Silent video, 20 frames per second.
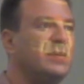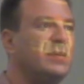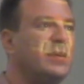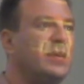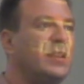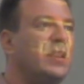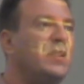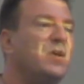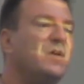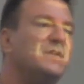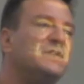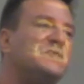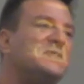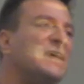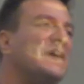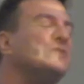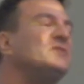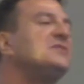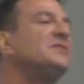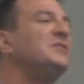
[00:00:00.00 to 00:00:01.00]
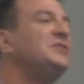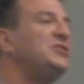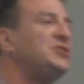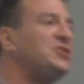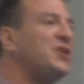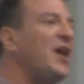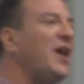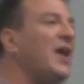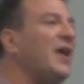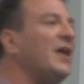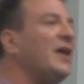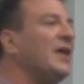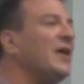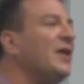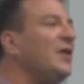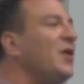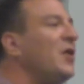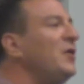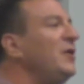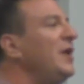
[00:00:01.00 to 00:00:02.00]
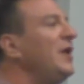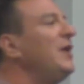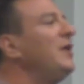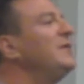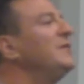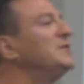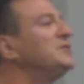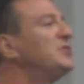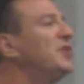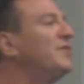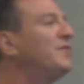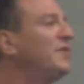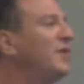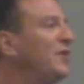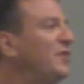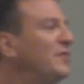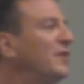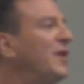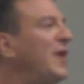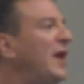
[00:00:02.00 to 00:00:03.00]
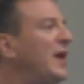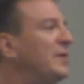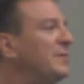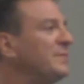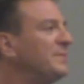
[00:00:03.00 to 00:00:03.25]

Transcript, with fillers: And I know this sounds cliche, and I know you hear this over and over again.